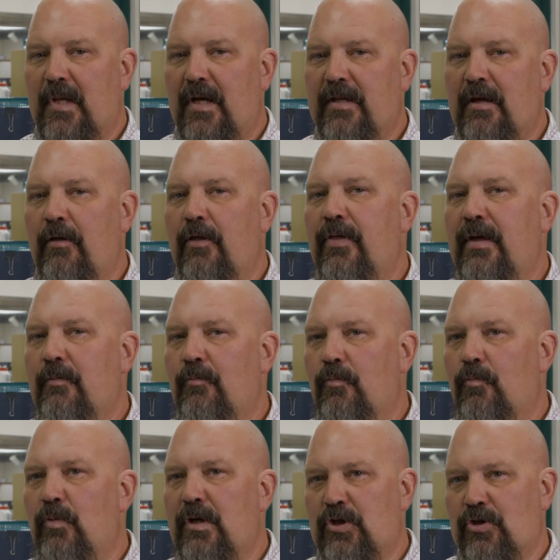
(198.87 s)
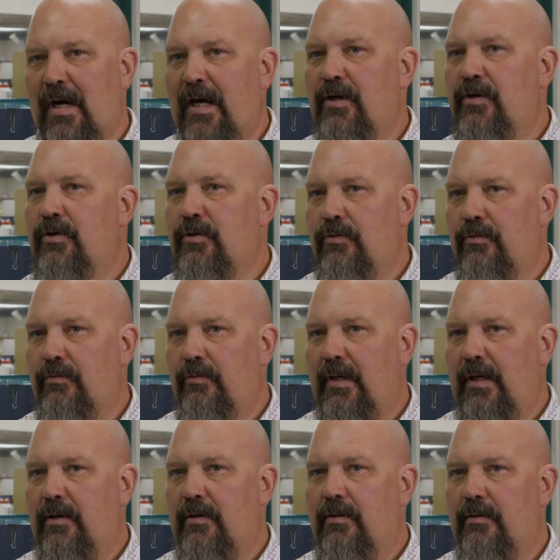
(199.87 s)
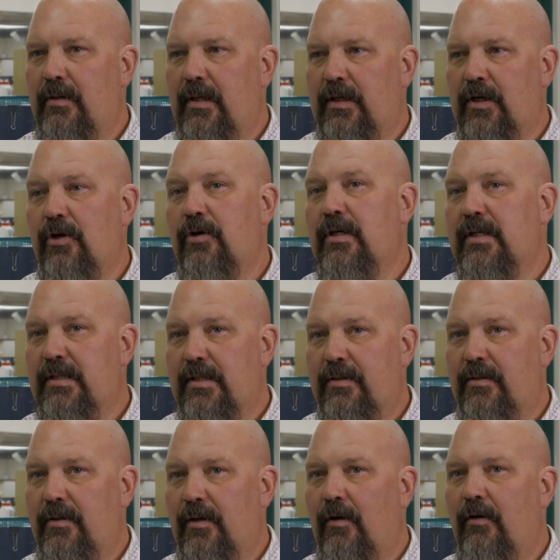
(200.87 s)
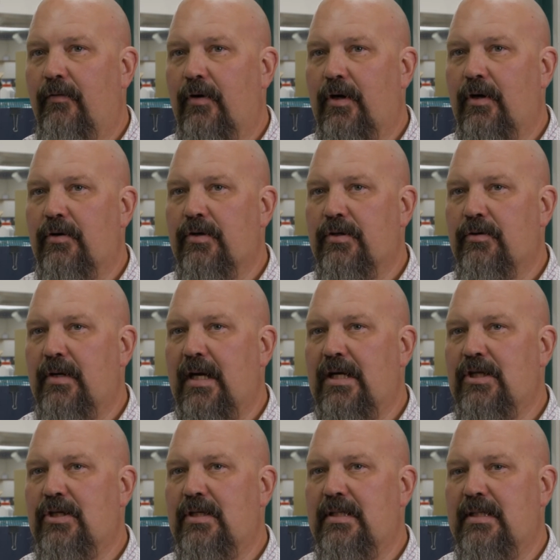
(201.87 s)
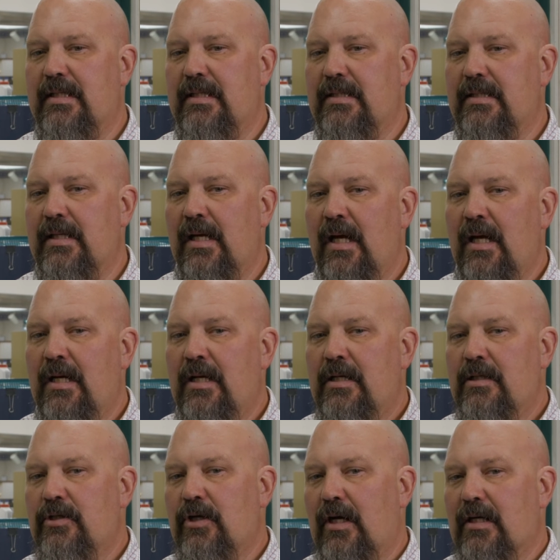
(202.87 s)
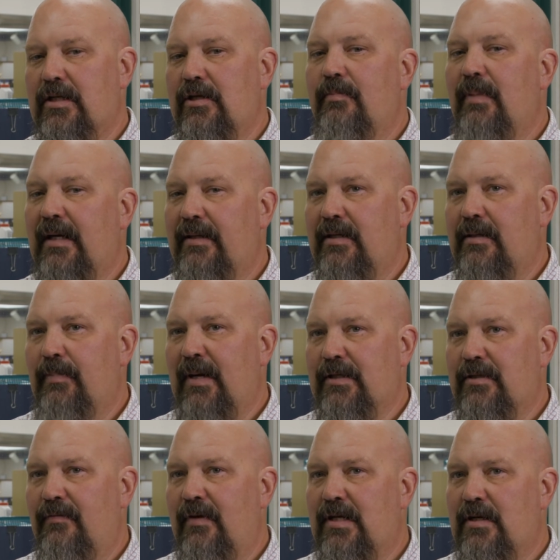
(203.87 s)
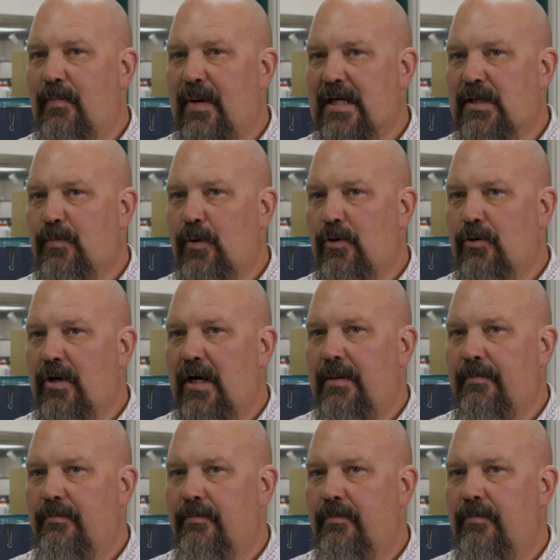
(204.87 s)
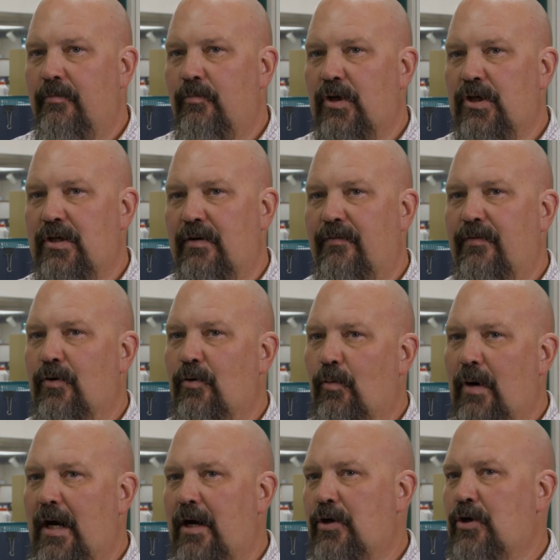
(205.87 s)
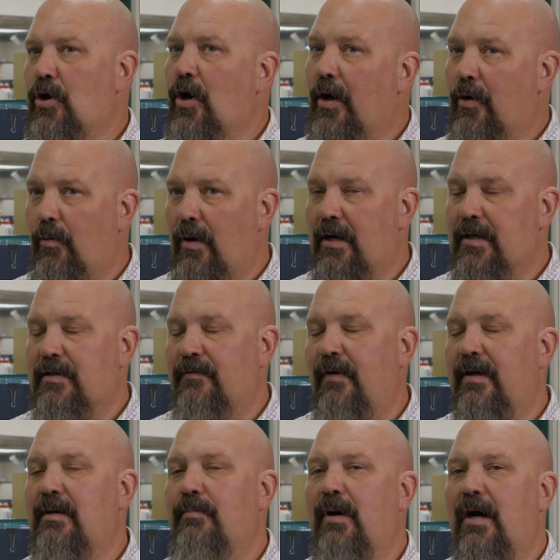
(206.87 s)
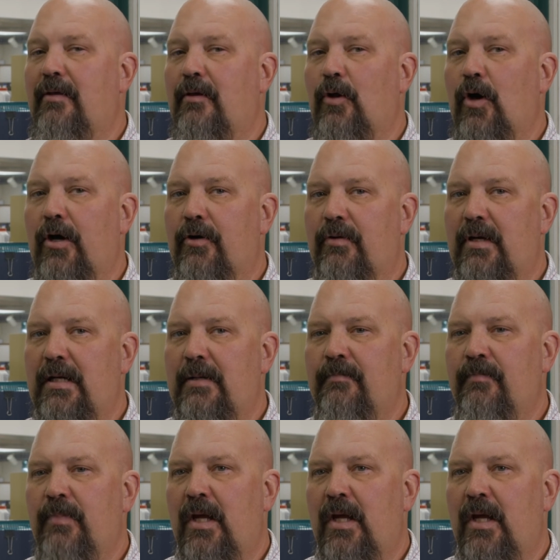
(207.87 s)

The other thing we try to do here at Curtis, all of our Curtis locations, is talk to you about the Pennsylvania PACE program, which if you're aware, you're not aware, it's funded by the lottery.